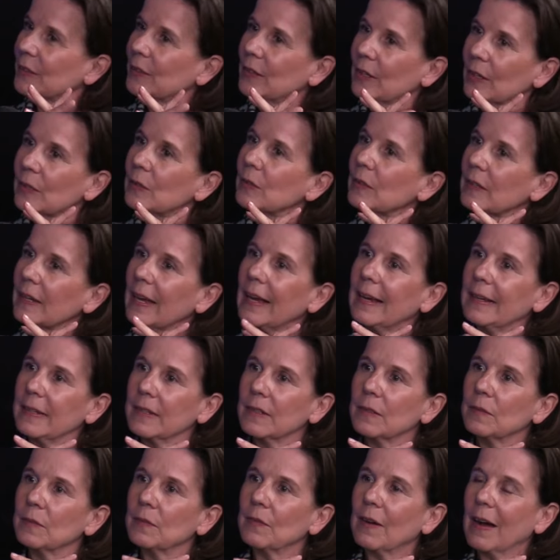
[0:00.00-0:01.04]
you mm-hmm. know, kind
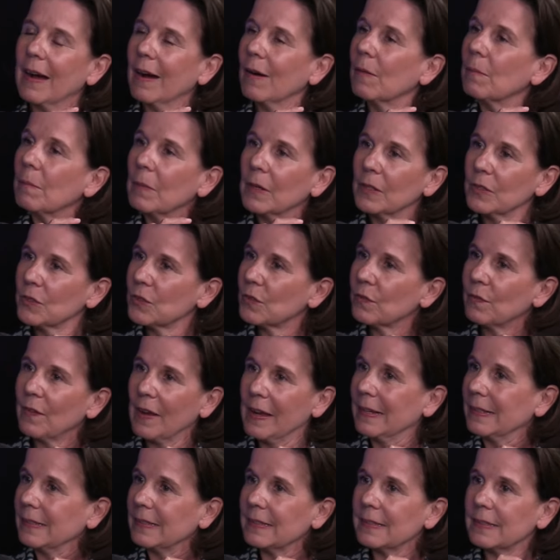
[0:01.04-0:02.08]
of how much
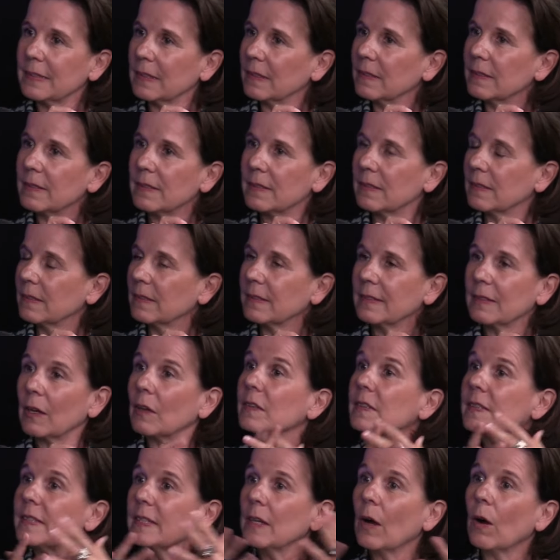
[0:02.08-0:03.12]
fairs does
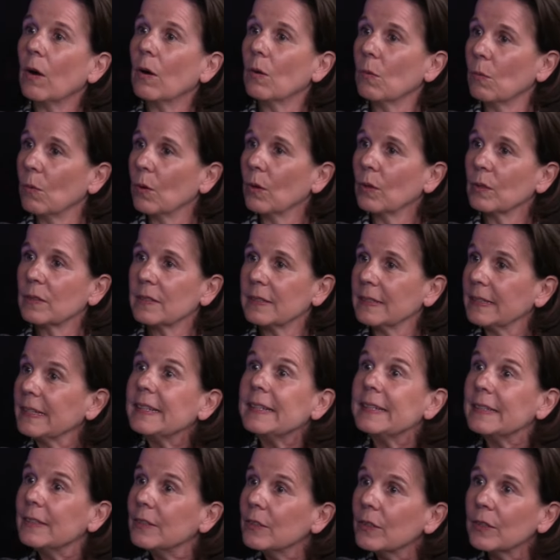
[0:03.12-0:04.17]
does the art world
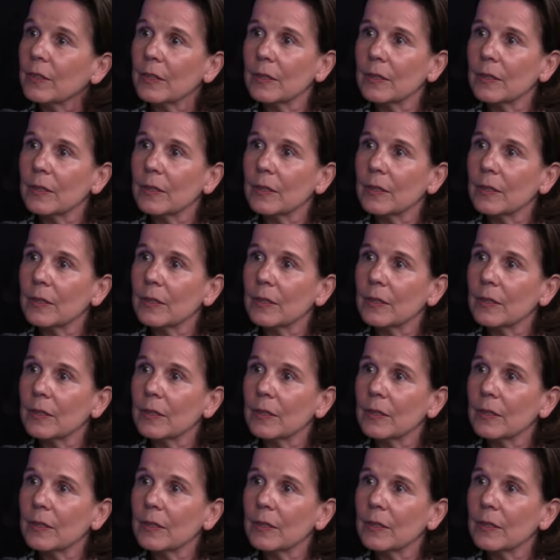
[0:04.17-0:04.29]
need, you mm.